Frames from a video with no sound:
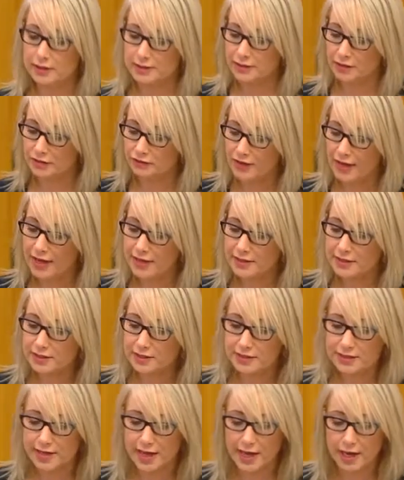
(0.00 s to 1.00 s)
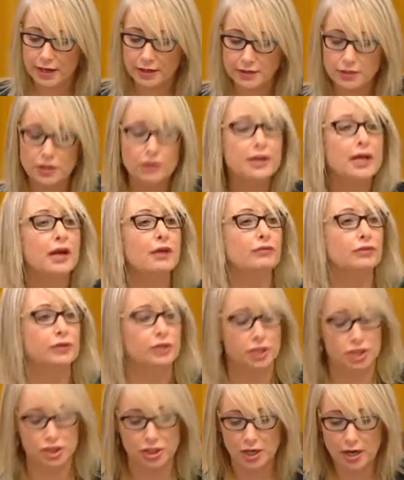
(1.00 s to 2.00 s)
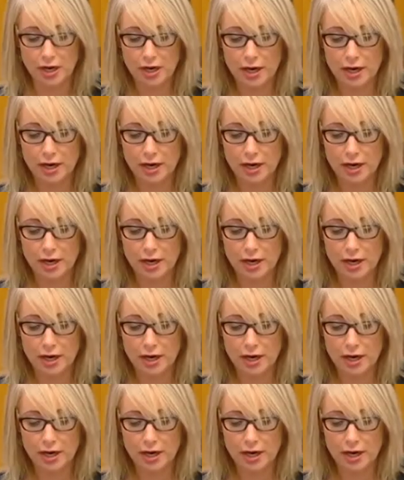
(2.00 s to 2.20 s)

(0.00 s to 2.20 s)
as advanced as ours, on average,